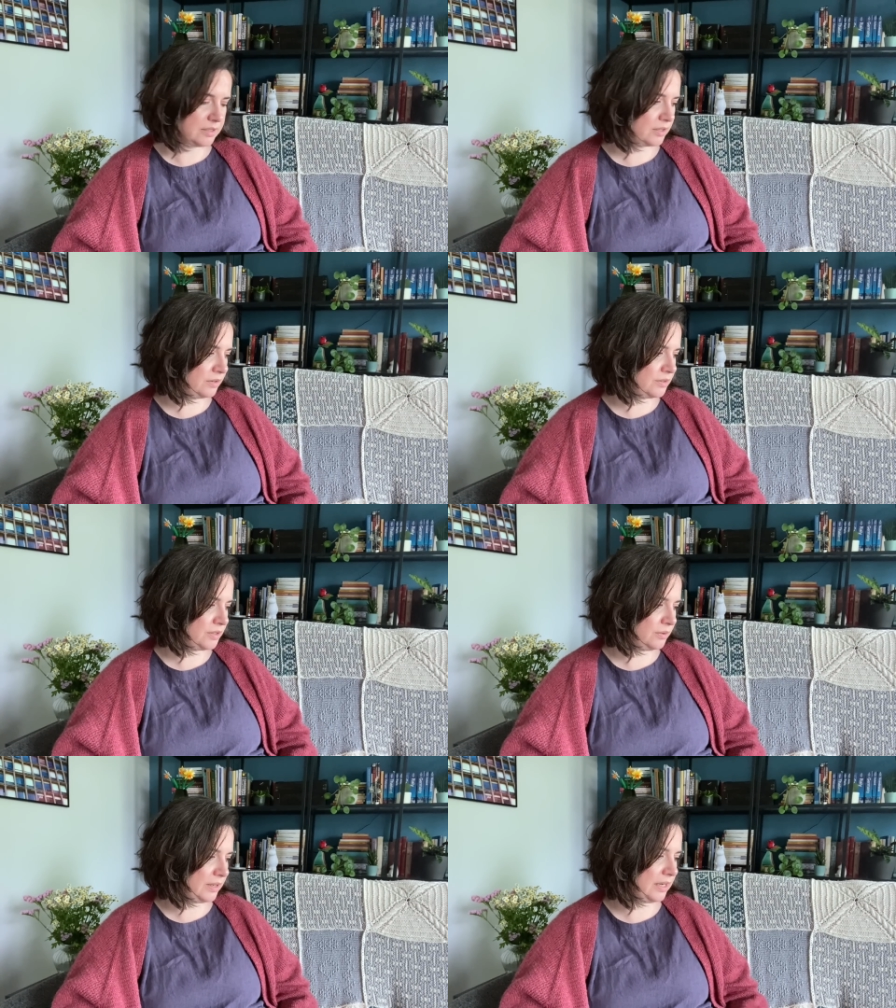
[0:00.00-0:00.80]
go
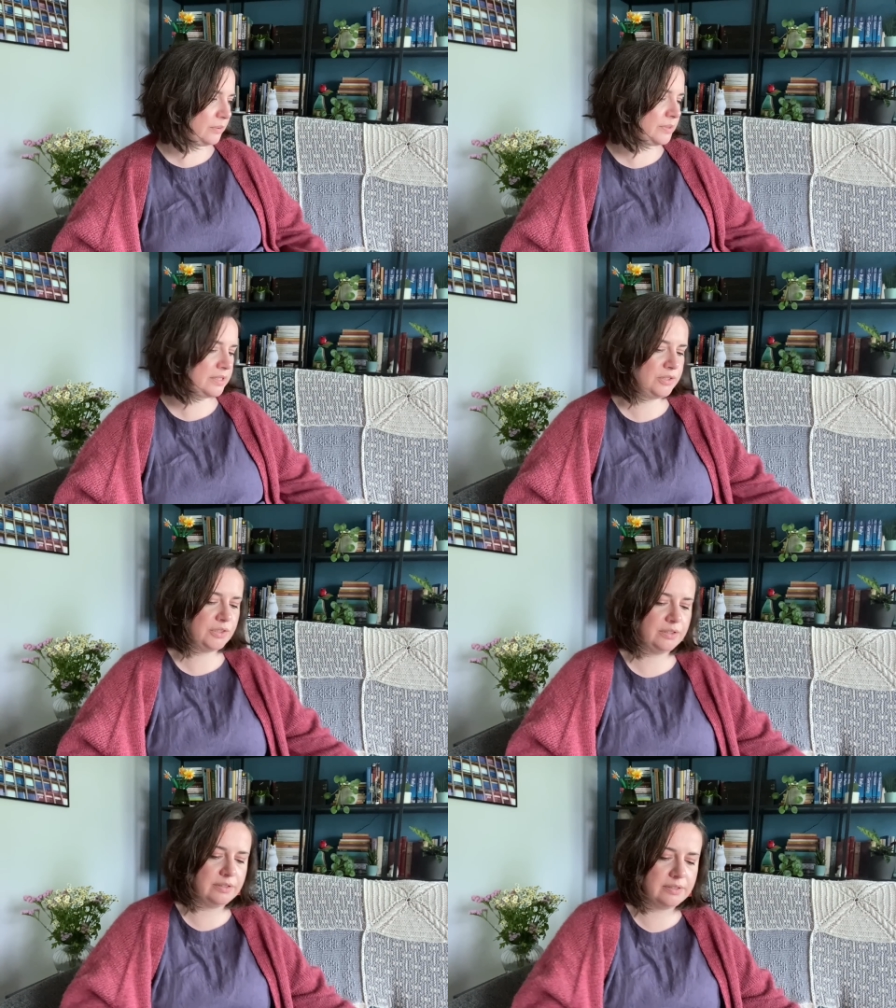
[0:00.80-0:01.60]
to
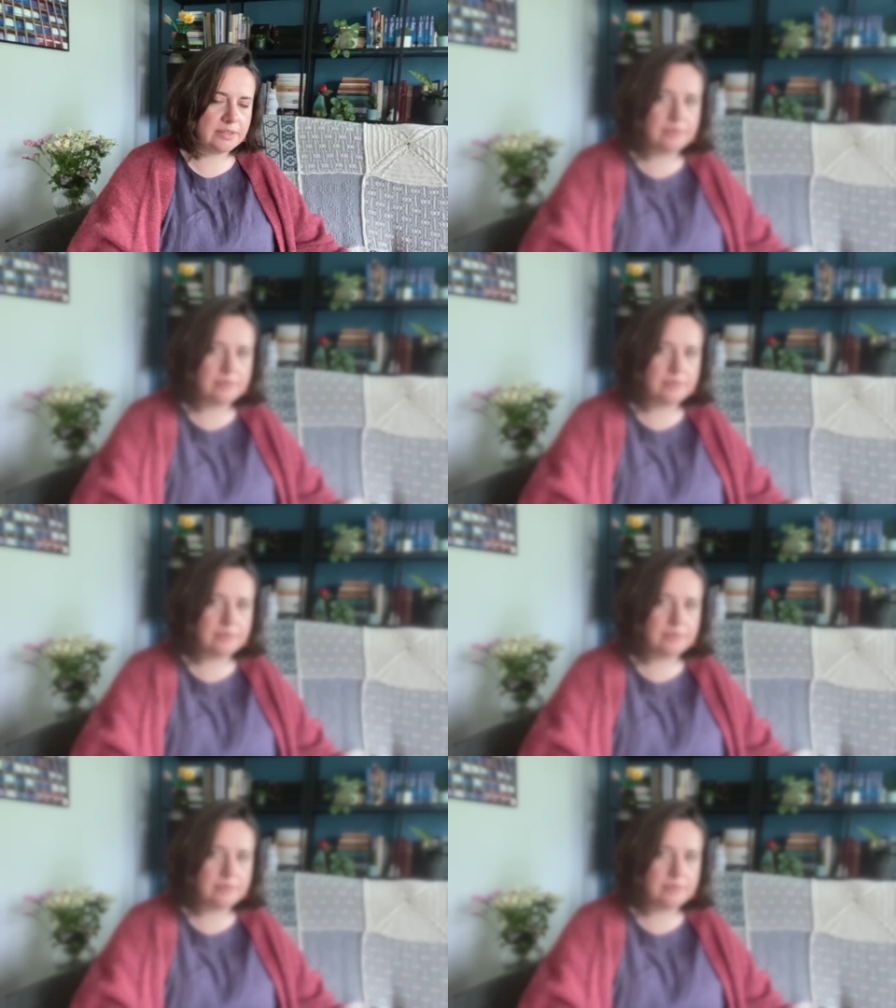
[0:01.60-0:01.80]
acquisitions.